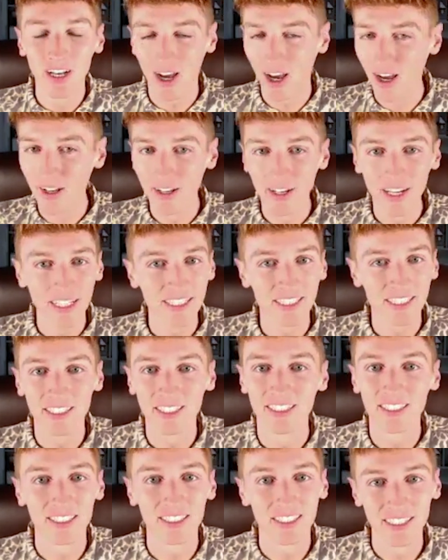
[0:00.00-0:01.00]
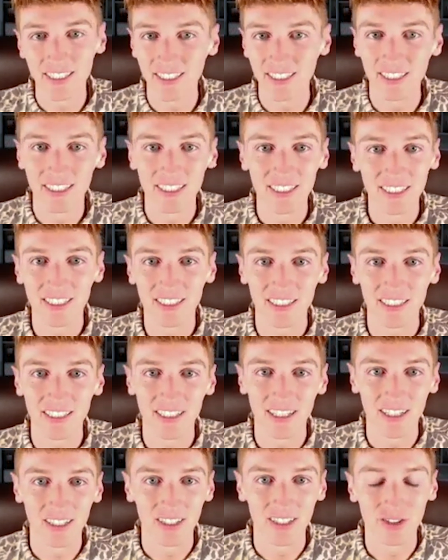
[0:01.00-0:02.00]
a nice consistent
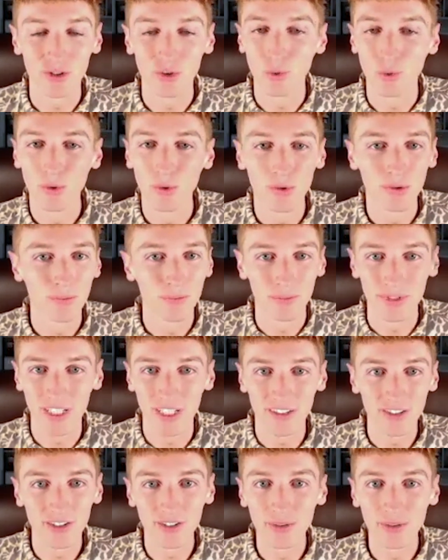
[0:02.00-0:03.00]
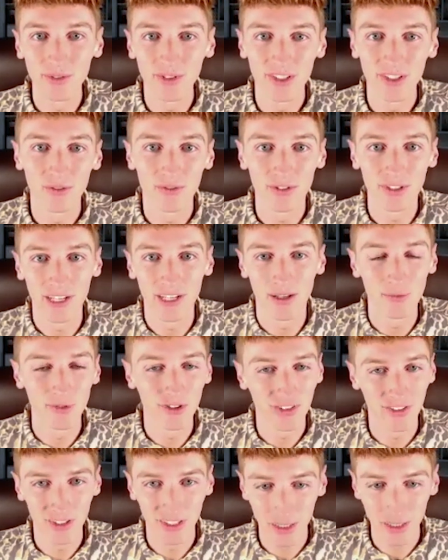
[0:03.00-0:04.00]
tool that you're using over time,
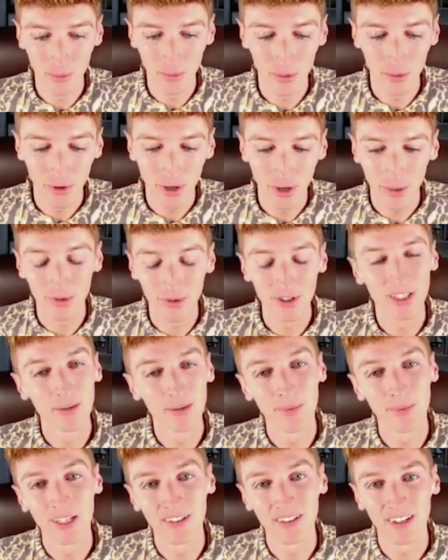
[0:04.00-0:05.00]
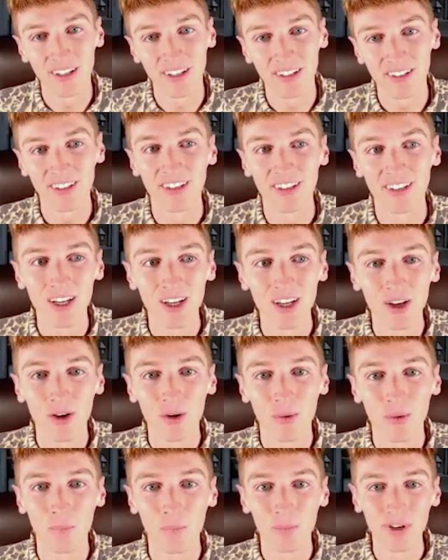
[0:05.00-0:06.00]
just to keep it properly maintained.
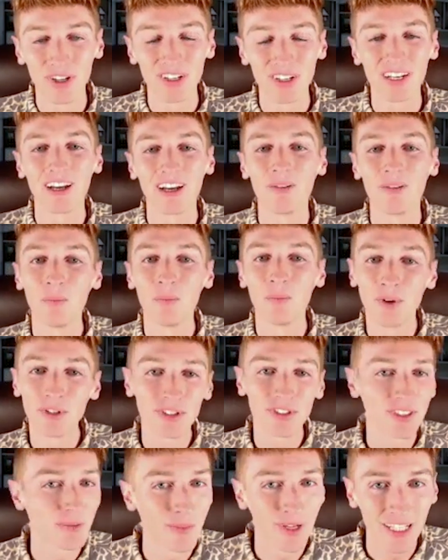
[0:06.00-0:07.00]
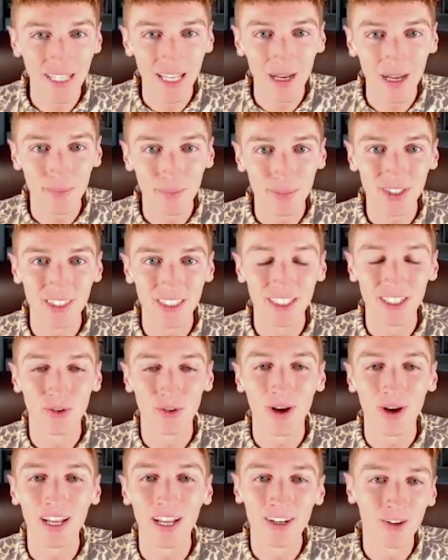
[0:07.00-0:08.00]
But most of my laps,
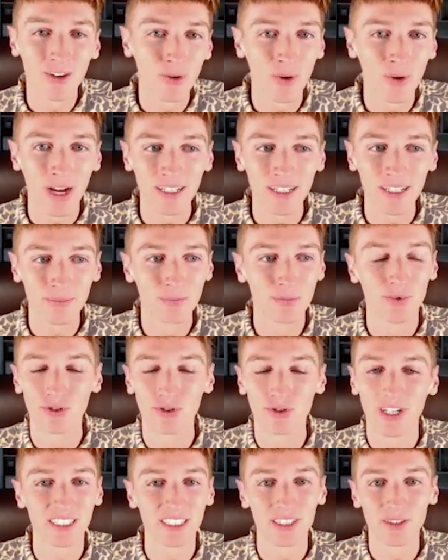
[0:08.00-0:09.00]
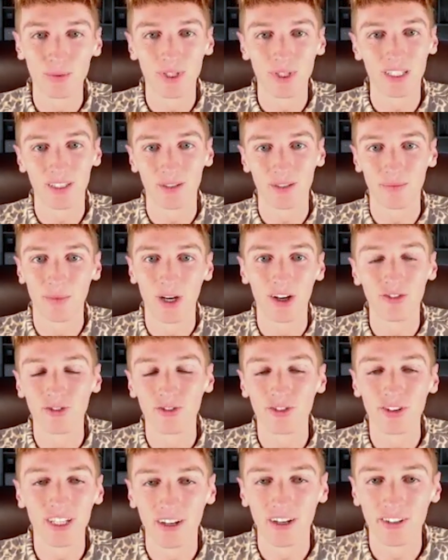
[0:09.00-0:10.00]
I know I dressed it with
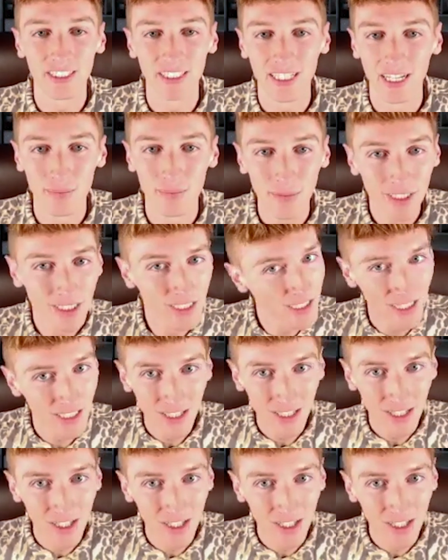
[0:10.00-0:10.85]
100-carat diamond